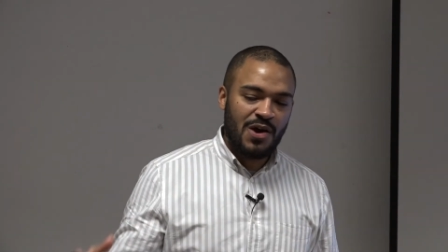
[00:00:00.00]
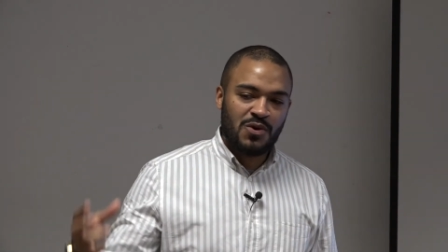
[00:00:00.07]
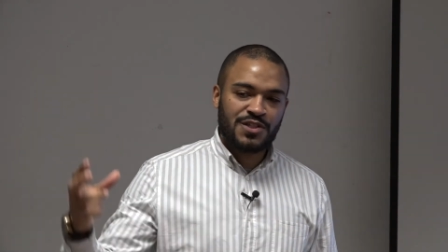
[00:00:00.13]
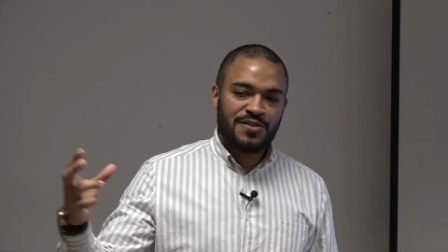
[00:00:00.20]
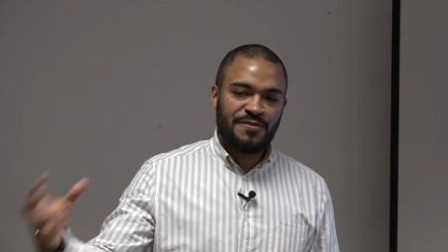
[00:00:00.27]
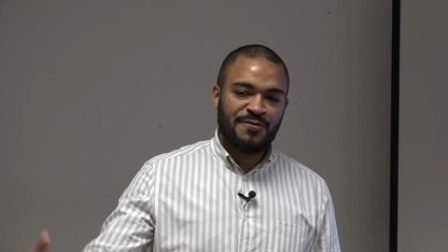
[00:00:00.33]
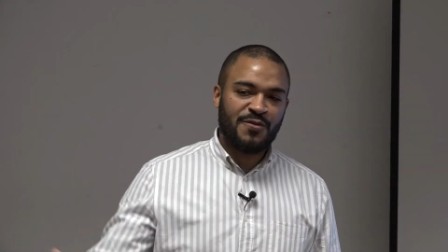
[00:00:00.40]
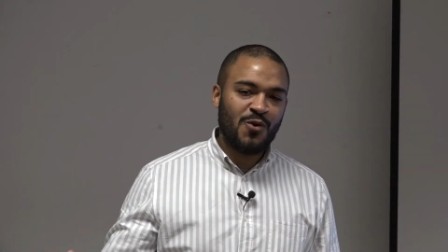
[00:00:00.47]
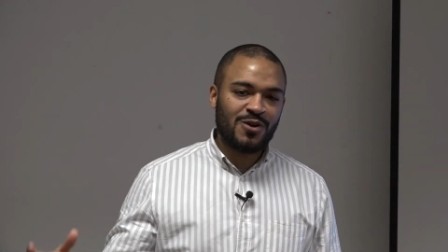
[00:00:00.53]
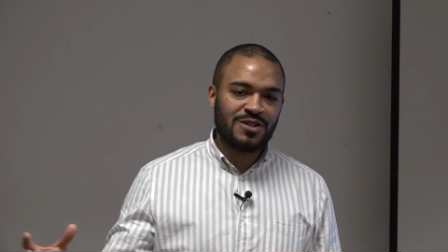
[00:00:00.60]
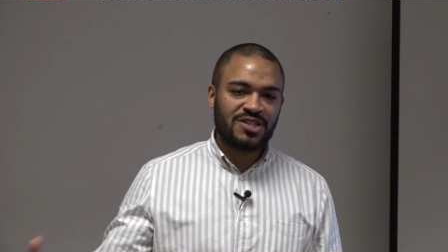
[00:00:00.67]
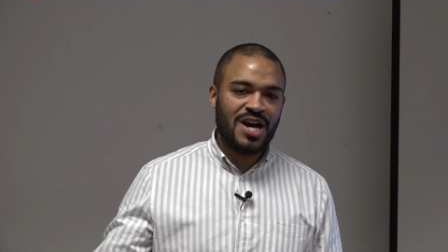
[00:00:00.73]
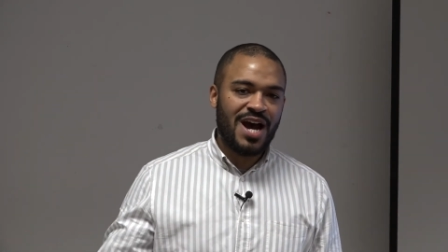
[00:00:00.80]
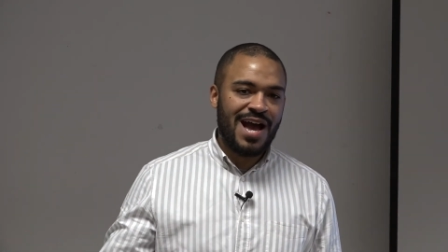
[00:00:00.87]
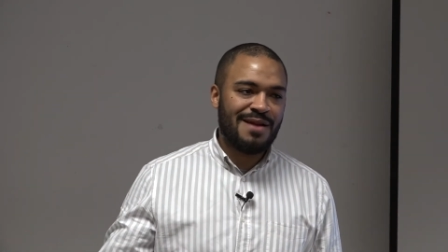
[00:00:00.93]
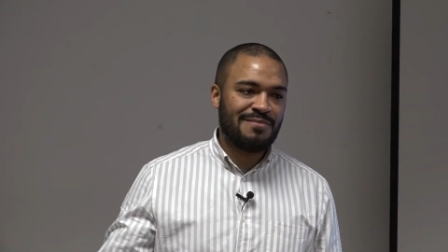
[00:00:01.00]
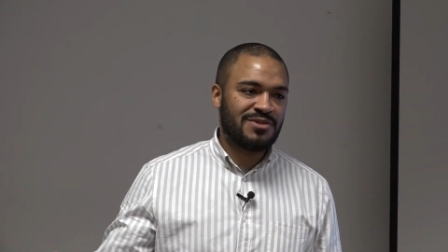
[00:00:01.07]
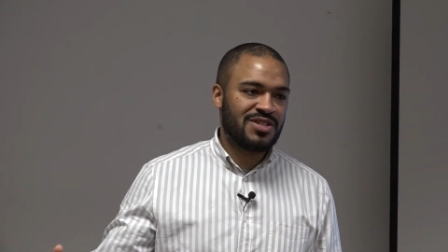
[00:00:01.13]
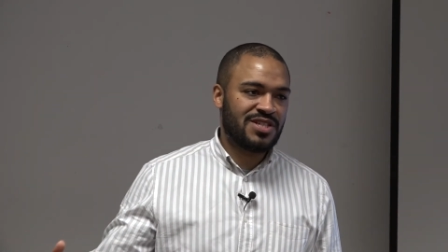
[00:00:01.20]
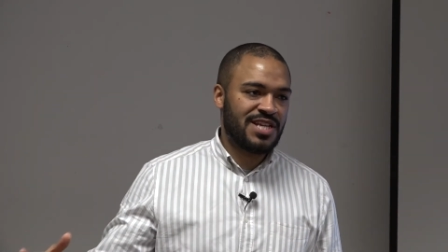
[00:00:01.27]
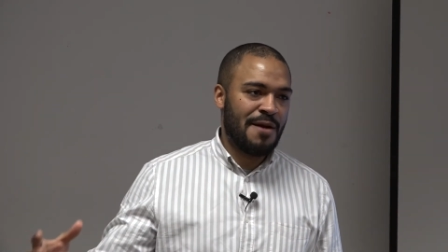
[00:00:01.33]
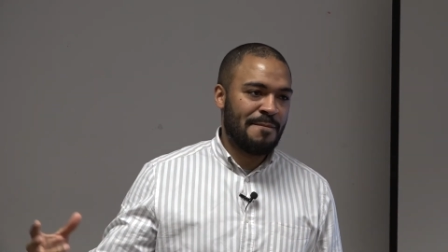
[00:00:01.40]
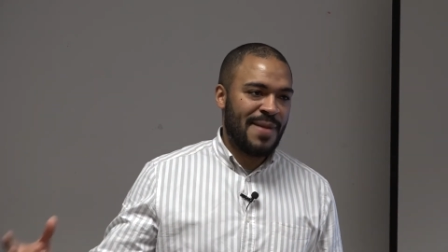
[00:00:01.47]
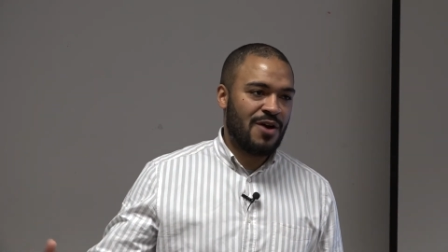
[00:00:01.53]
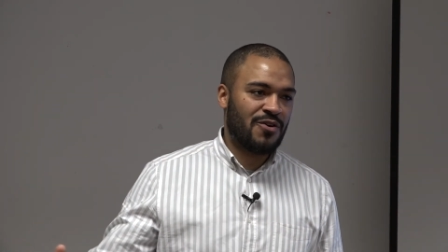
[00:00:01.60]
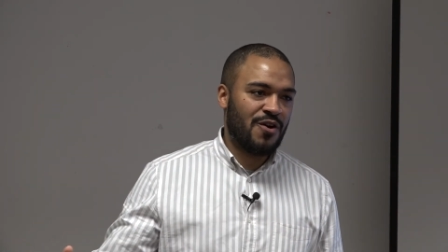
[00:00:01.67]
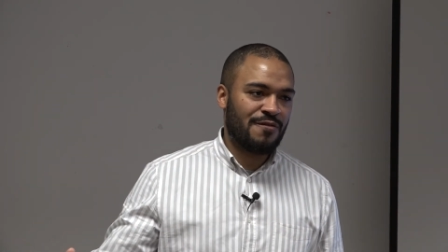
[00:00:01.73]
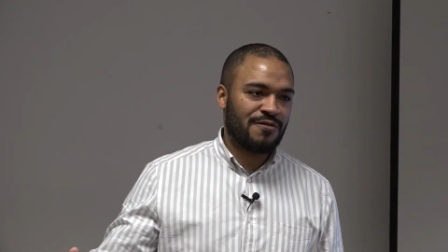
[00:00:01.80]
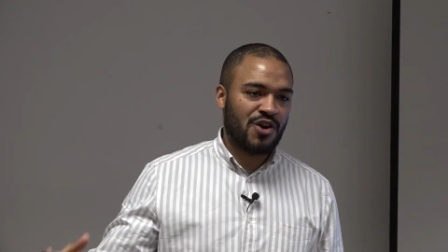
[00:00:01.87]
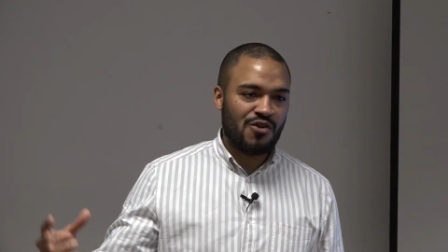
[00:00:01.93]
there was four times the
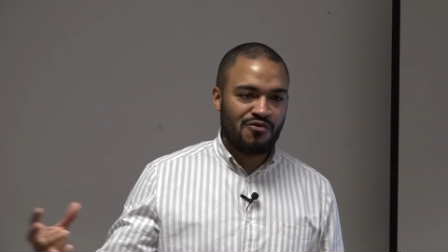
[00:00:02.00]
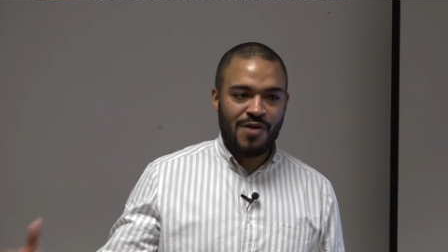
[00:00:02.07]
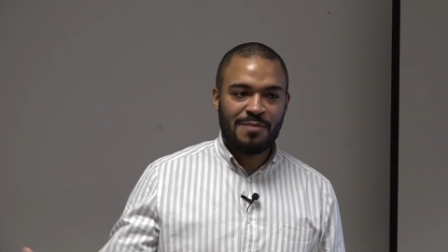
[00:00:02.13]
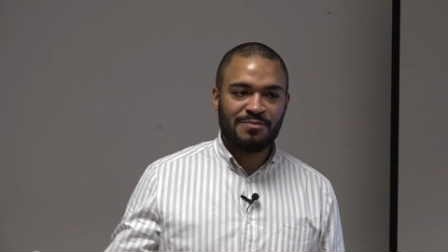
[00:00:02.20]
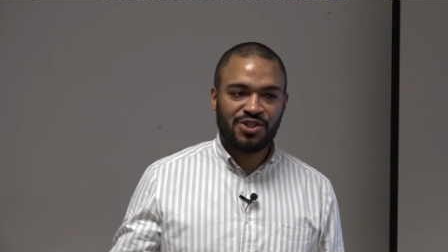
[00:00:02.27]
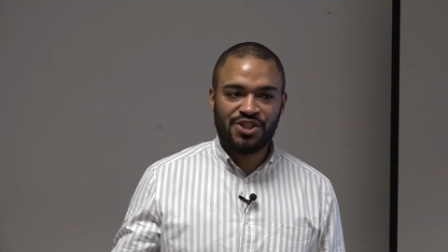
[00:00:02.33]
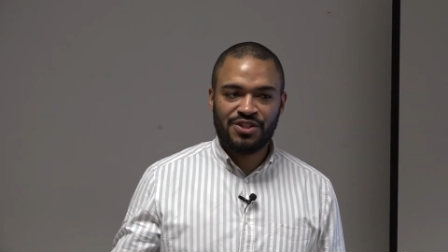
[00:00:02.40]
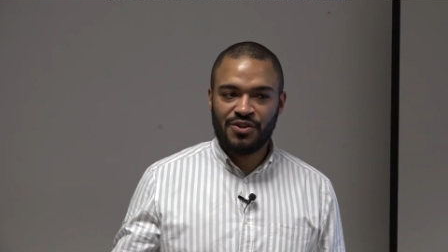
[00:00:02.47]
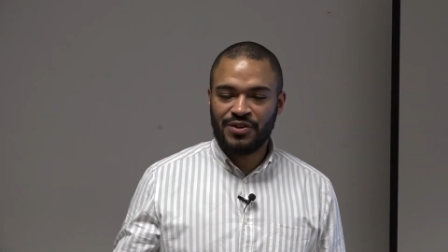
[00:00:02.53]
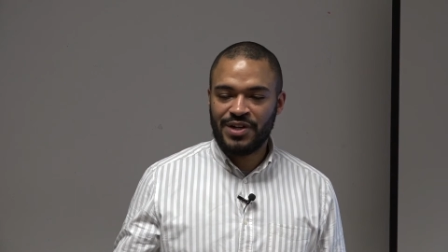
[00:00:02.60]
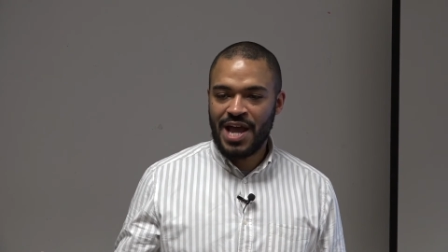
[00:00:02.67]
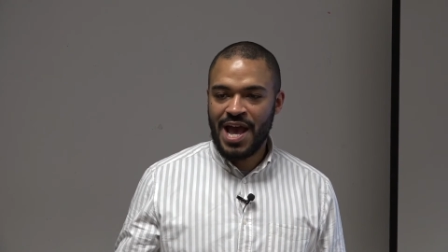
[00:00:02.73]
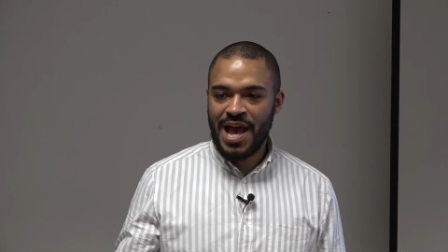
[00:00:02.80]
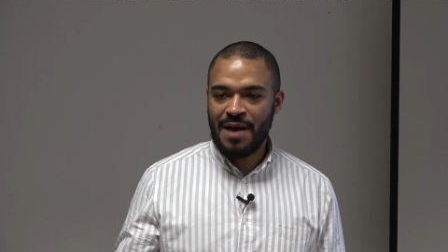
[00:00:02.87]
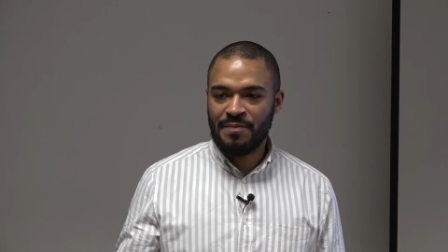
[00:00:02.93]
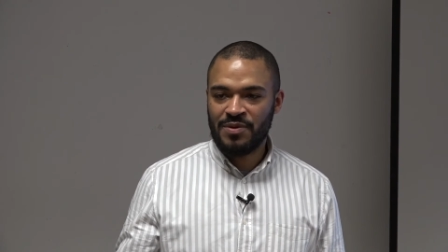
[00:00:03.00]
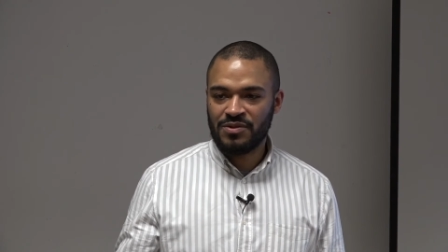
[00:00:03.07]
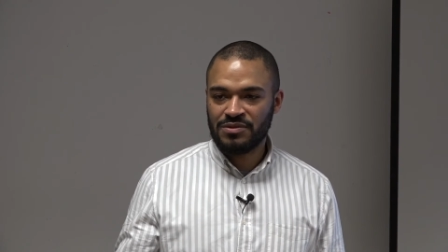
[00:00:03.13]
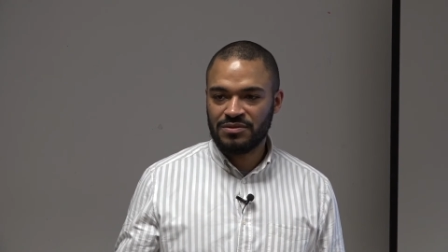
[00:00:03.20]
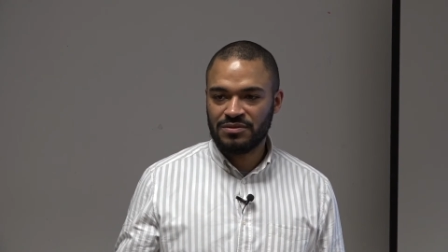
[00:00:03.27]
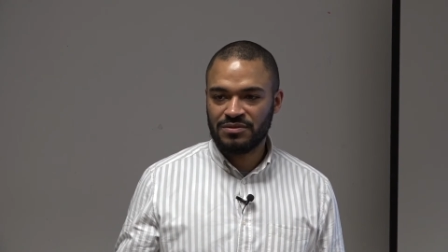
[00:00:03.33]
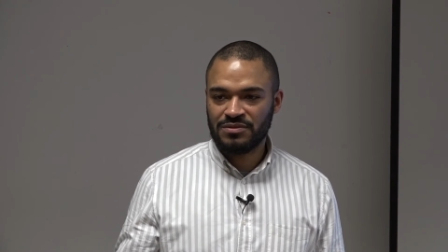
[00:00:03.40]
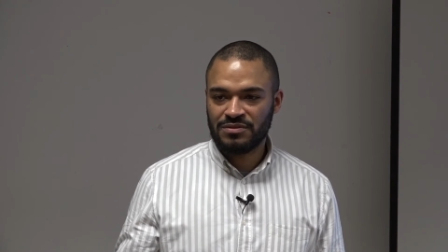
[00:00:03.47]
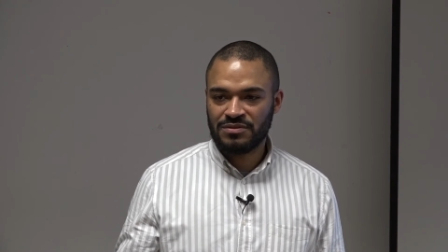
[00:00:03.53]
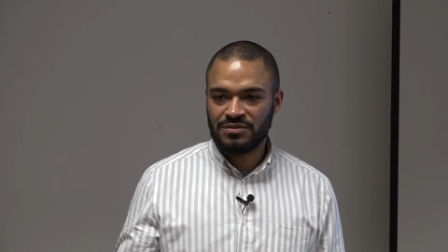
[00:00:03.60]
amount of corruption on that apple.